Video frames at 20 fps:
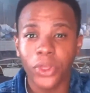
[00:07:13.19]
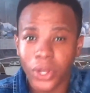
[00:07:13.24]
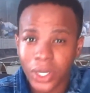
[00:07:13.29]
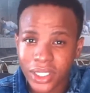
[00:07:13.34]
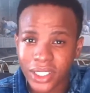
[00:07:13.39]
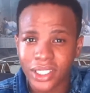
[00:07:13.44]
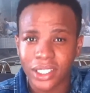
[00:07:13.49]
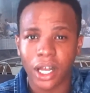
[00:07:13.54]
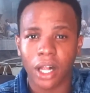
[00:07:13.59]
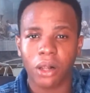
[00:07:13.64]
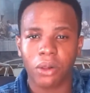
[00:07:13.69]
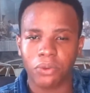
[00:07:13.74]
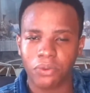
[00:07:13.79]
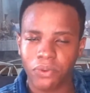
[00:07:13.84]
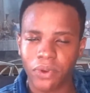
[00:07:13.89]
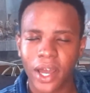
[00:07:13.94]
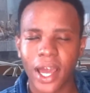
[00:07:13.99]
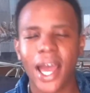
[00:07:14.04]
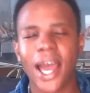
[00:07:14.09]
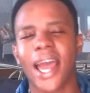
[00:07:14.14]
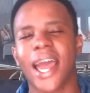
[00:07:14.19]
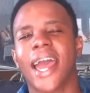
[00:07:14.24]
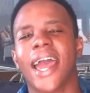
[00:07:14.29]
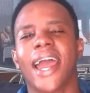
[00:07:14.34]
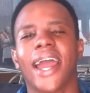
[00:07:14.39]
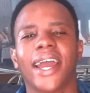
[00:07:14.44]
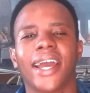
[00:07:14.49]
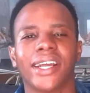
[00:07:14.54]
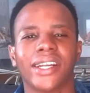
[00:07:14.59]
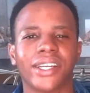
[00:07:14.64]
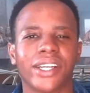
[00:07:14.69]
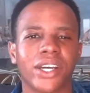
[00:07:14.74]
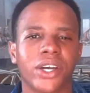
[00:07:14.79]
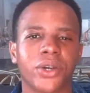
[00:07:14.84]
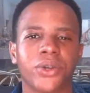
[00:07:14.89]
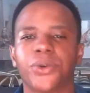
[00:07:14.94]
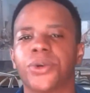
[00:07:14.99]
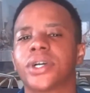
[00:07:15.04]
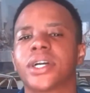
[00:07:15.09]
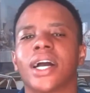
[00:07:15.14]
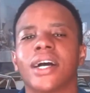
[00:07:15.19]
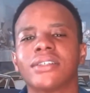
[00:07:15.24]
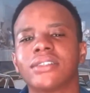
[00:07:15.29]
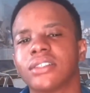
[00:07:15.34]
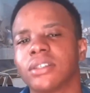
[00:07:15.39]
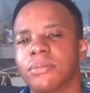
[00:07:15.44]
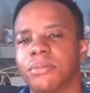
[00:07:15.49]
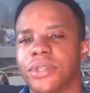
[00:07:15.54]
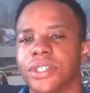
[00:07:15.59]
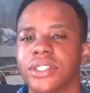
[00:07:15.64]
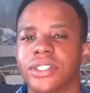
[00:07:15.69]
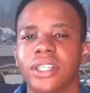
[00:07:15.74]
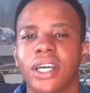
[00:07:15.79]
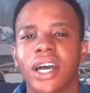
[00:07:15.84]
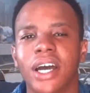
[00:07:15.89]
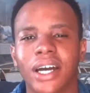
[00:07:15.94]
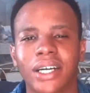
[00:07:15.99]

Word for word: yourself and your customers.